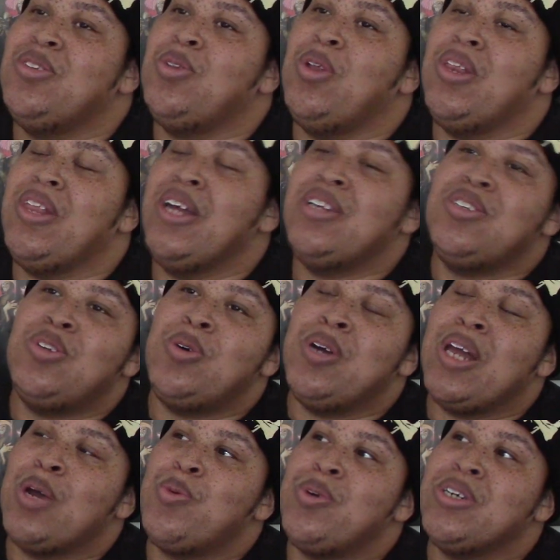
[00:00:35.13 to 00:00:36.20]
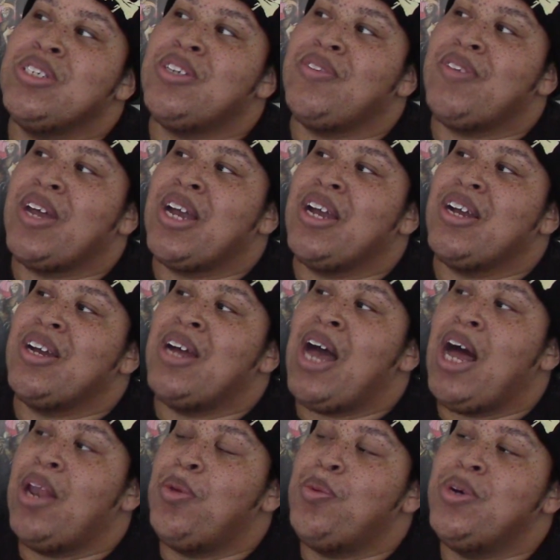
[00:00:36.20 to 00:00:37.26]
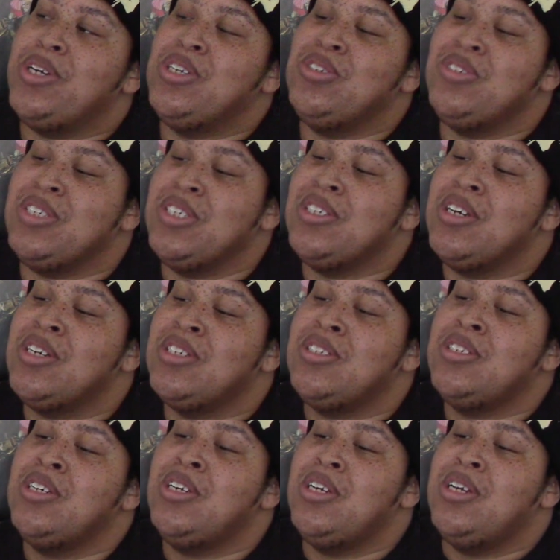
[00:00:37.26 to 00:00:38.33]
they doing like weird stuff like Hollywood usually does.